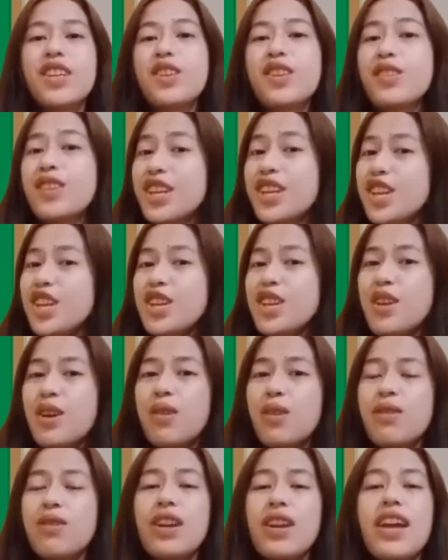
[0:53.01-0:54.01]
So did you
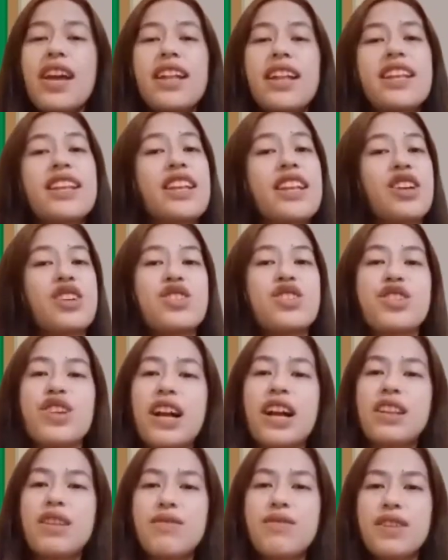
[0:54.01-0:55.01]
know that the
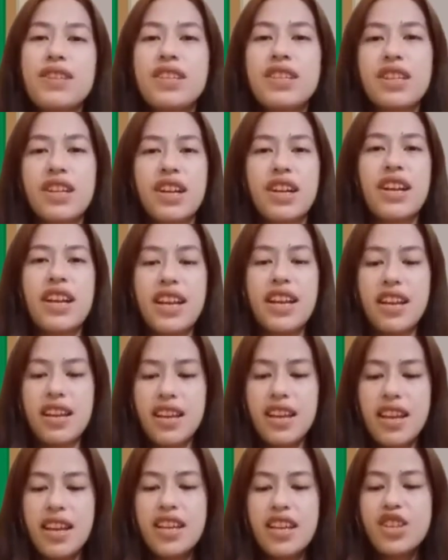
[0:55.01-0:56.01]
Constructivist learning
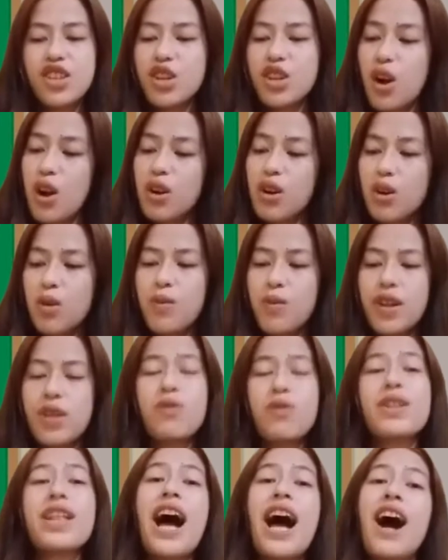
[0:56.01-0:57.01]
is
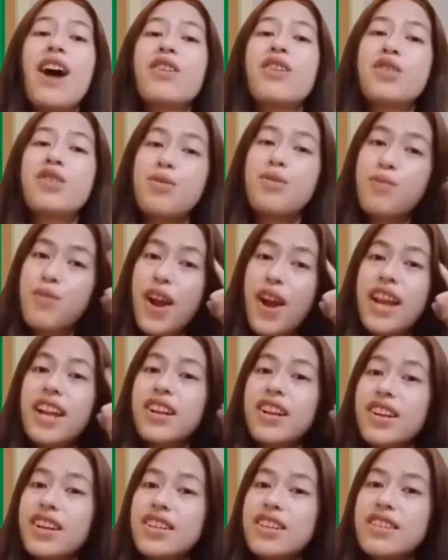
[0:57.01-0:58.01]
congruent with how the
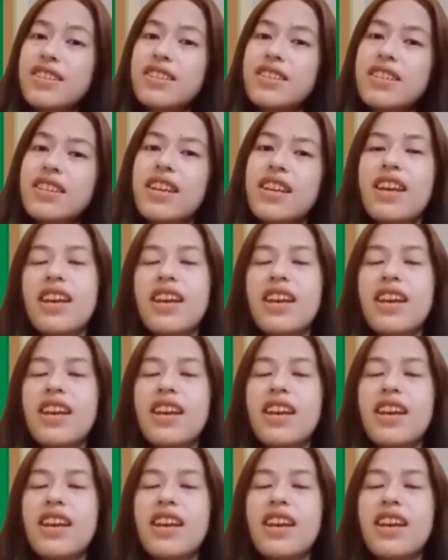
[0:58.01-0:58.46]
brain learns?